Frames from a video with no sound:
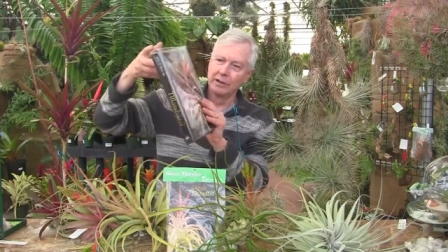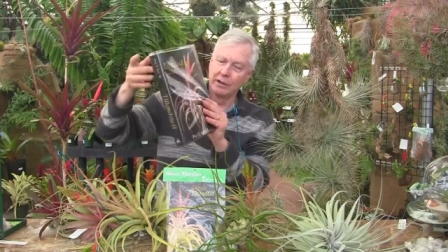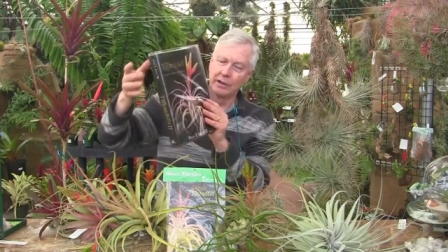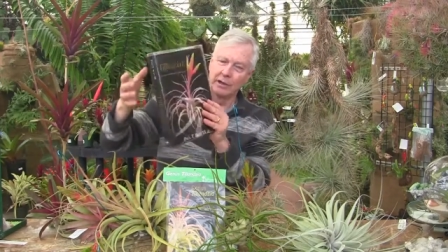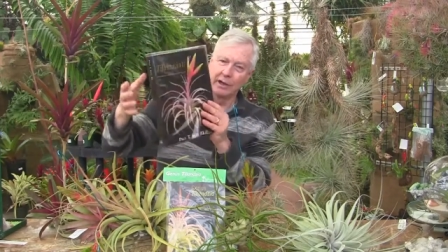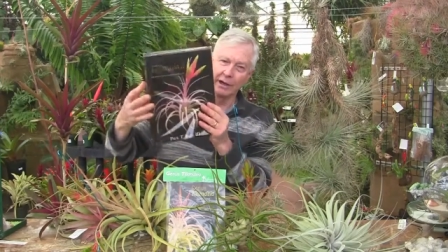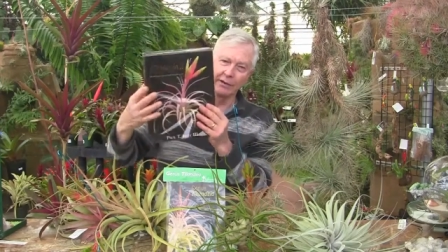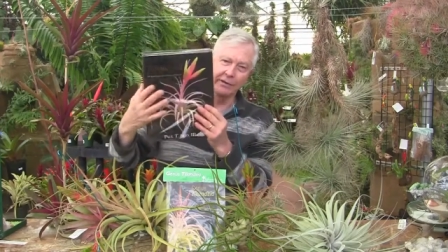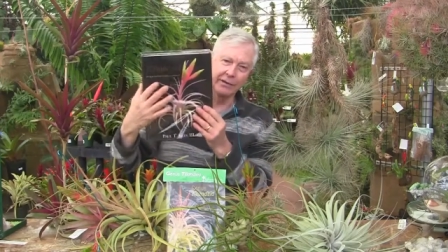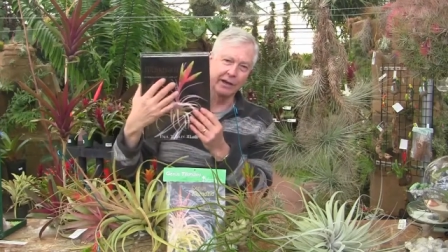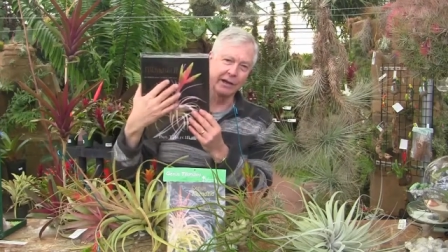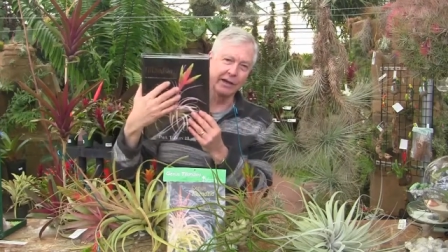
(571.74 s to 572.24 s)

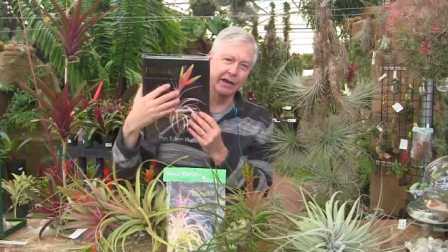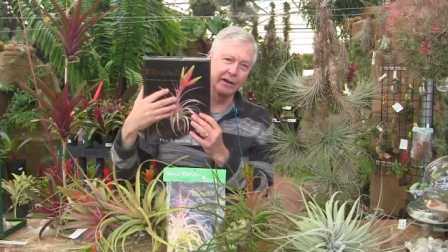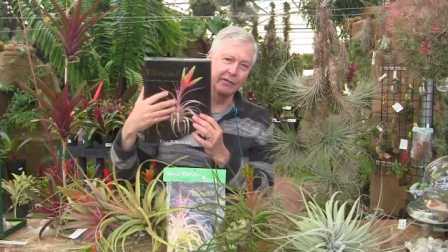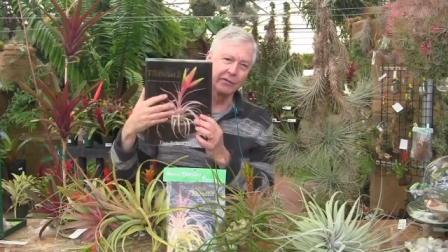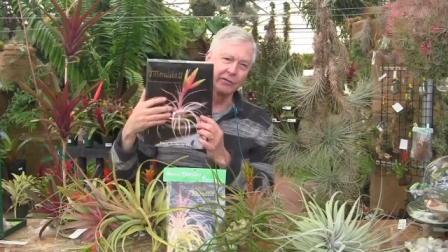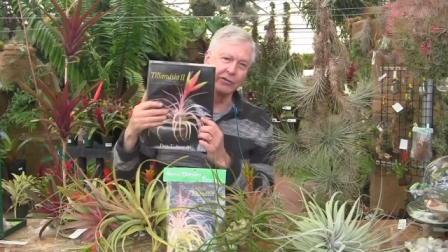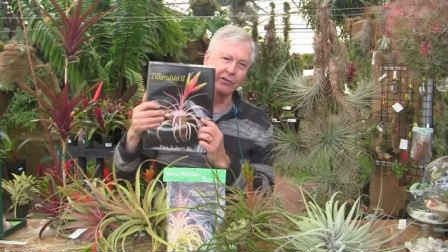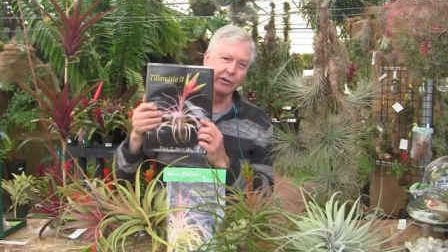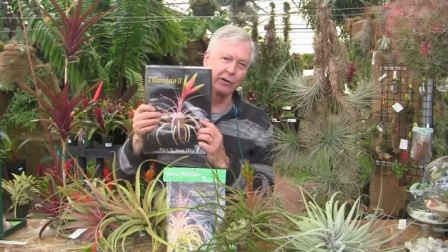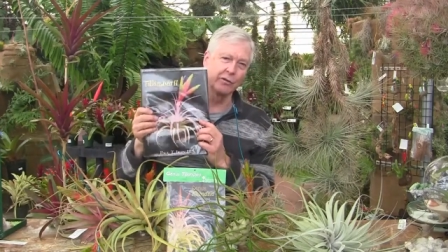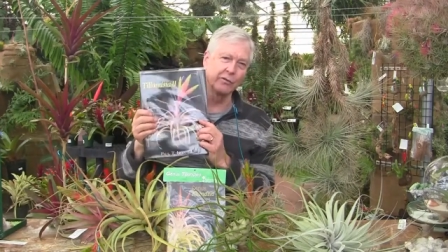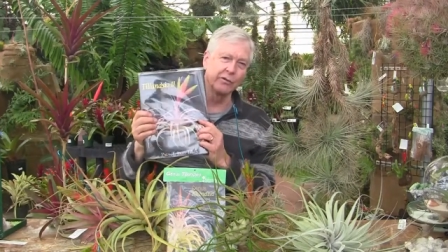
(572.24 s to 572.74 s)
I think I've
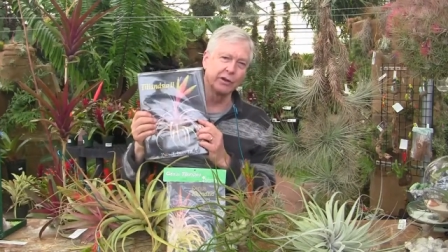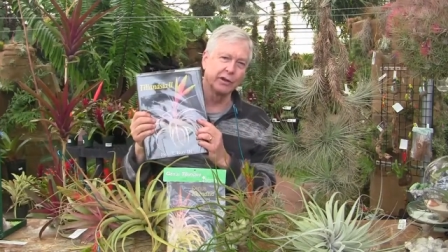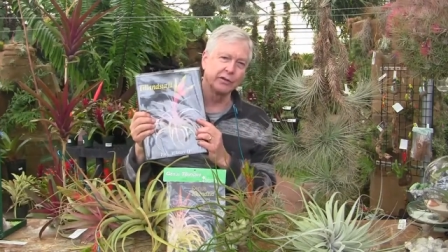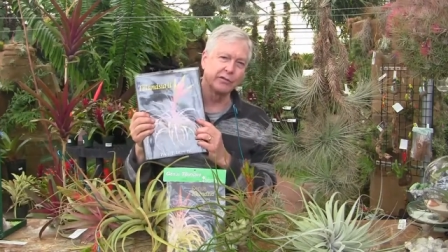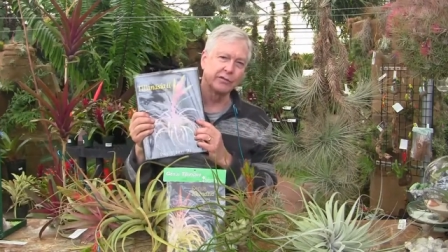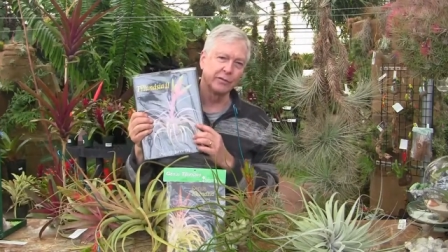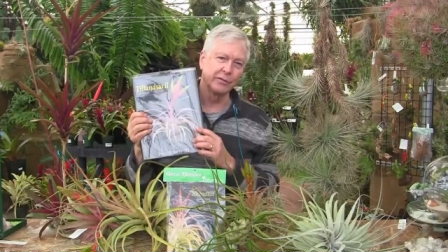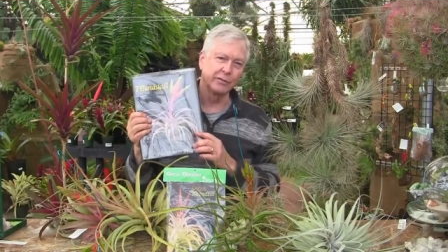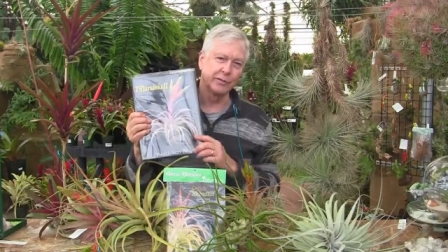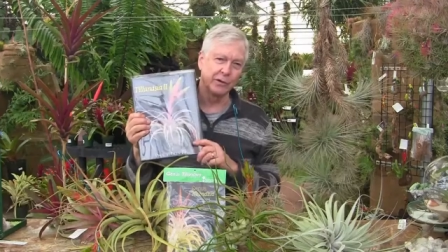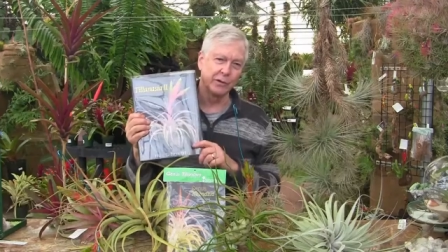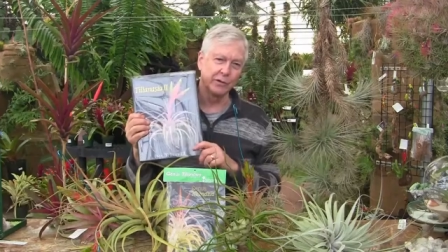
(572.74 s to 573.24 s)
shown
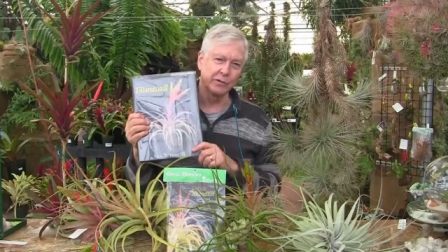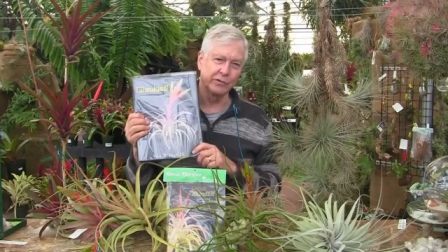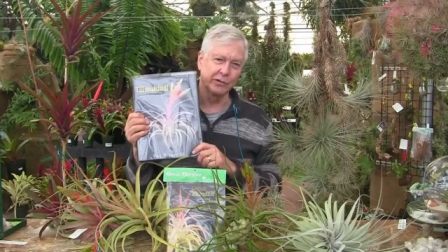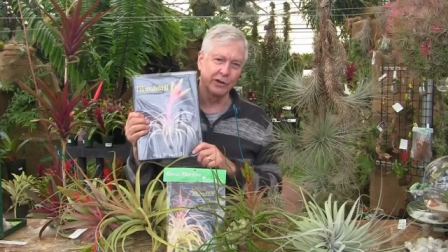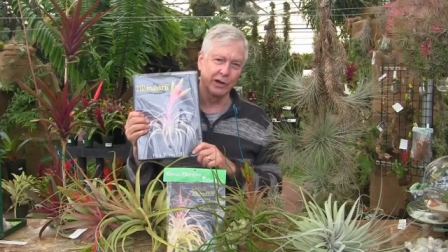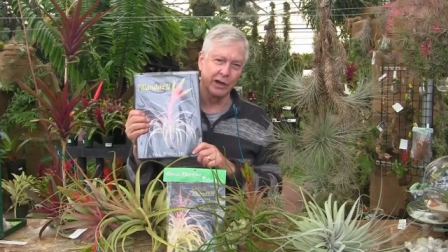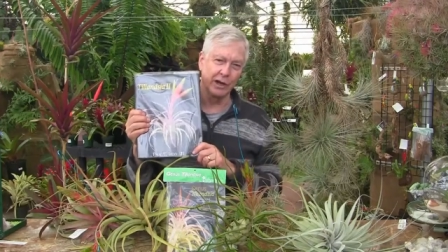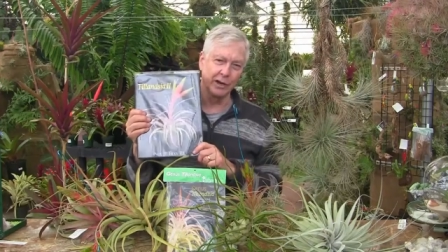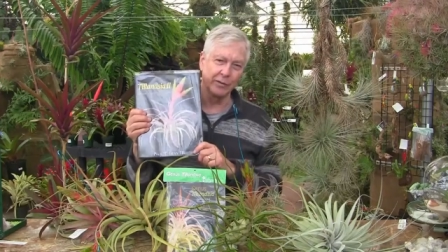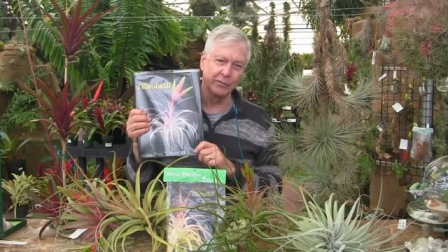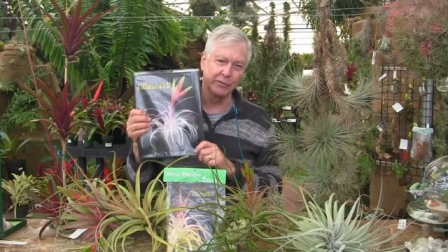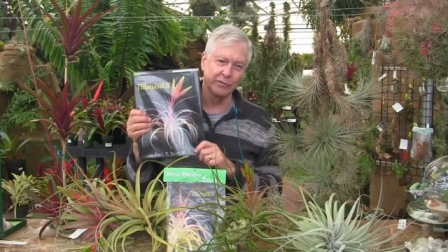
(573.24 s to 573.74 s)
this a few
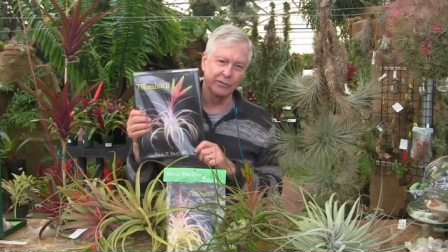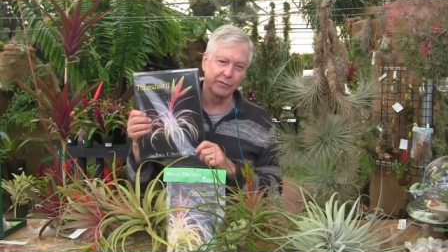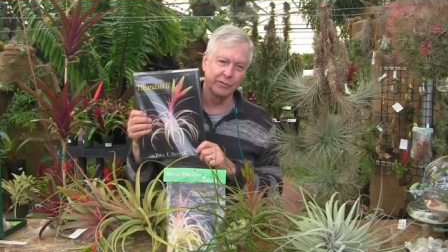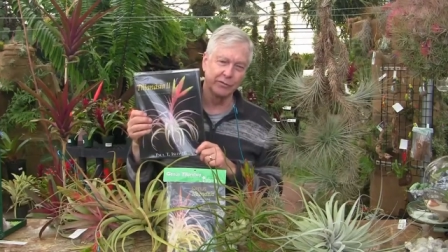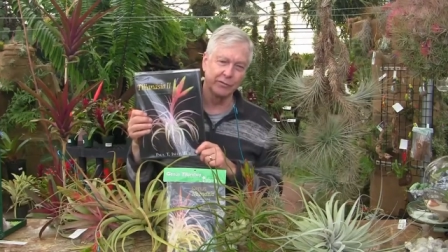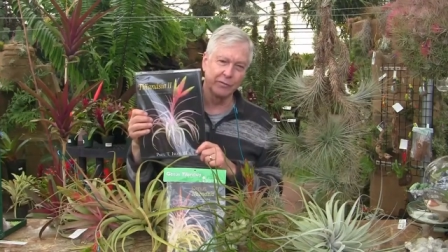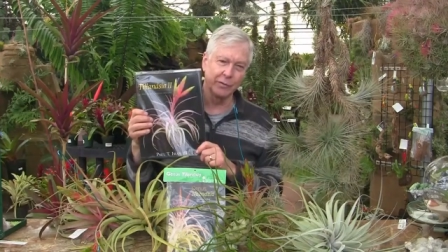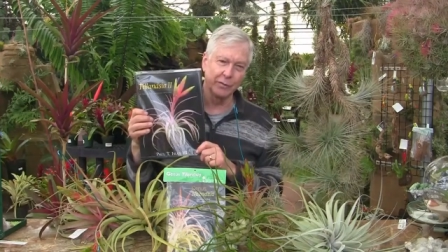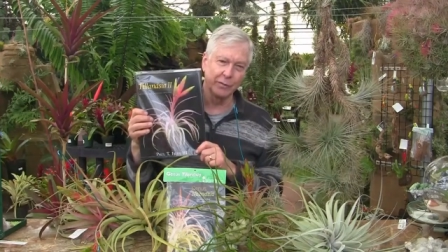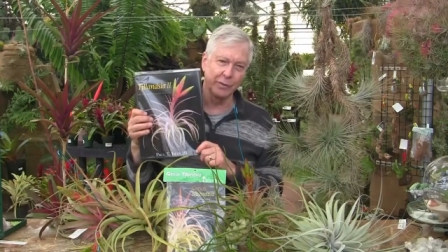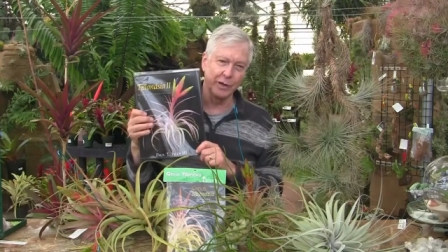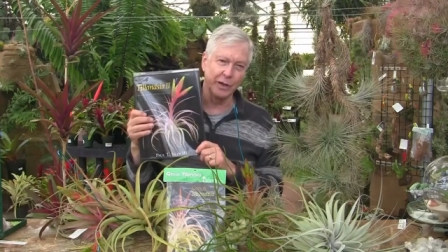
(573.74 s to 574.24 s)
times
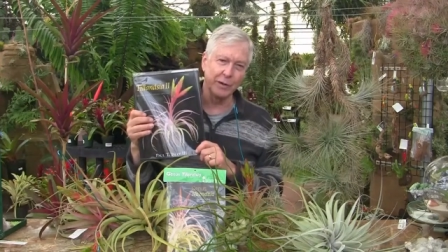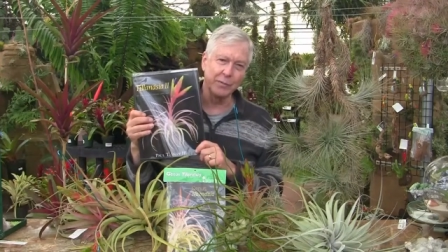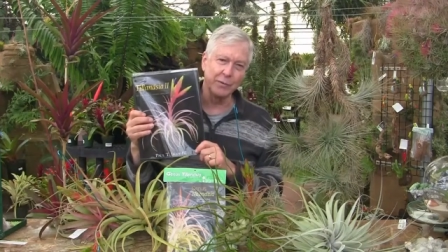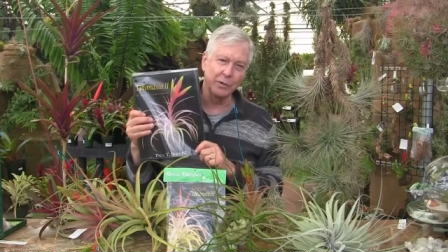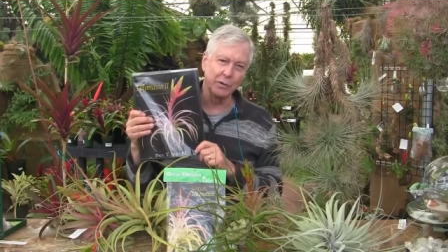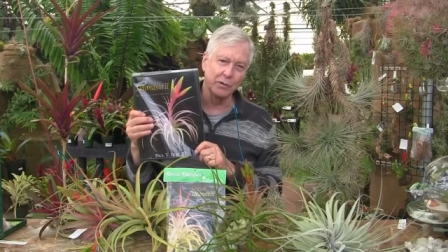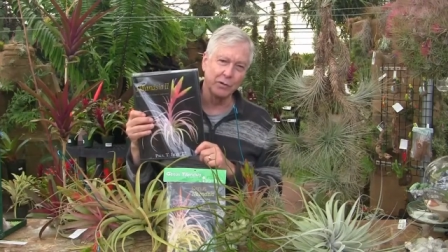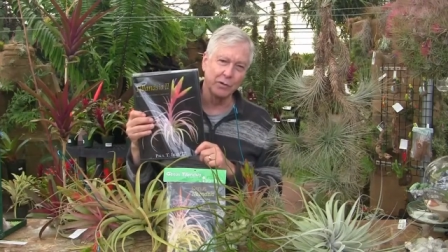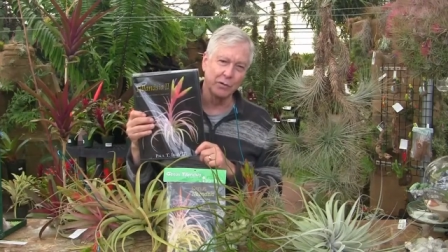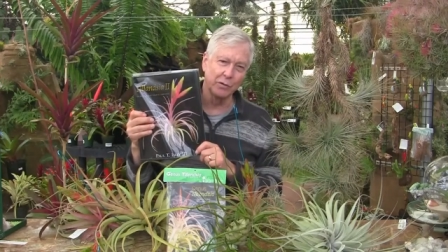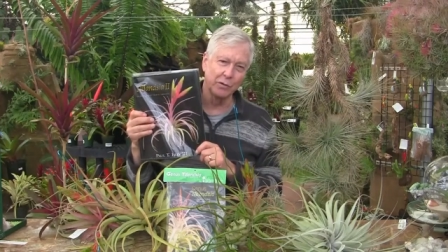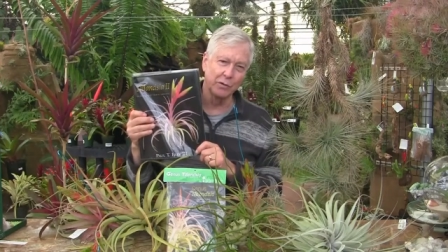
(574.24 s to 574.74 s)
for
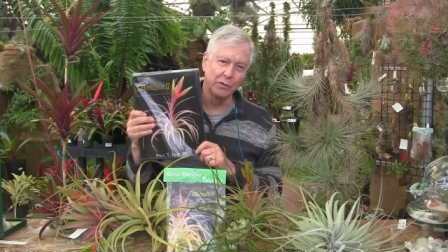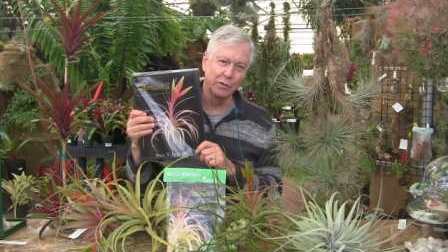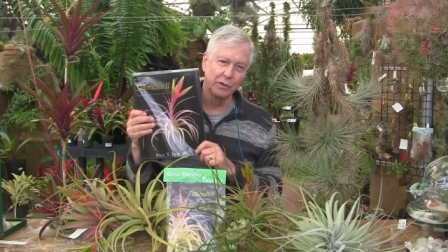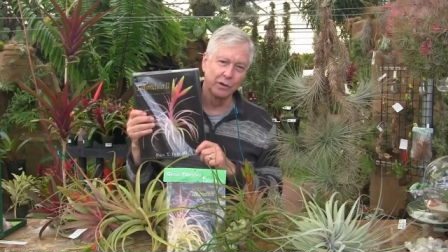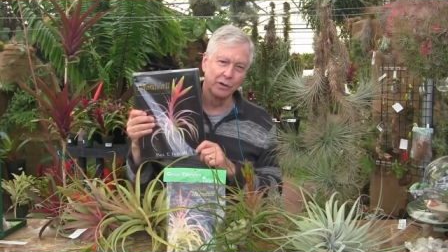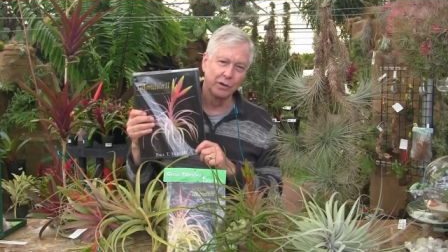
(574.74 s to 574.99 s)
people who